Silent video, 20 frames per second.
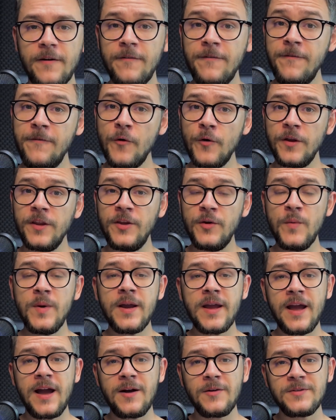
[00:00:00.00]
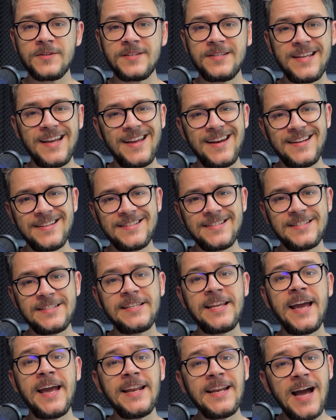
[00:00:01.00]
For new accounts, that is
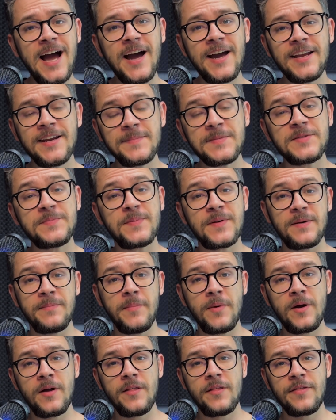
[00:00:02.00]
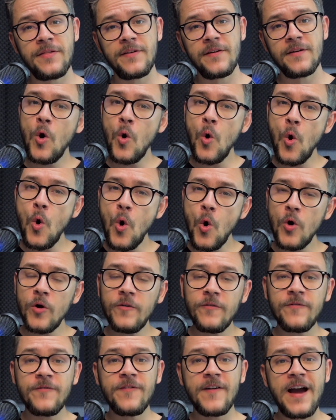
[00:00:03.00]
10 items per month or
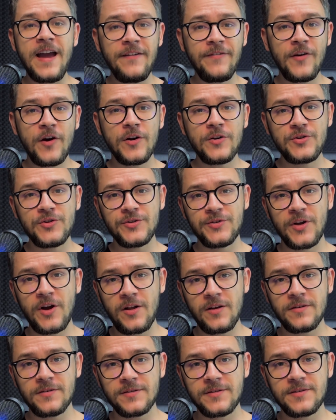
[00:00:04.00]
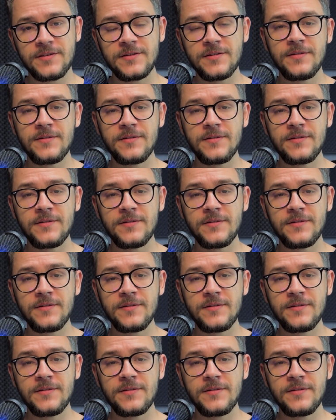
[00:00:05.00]
$500.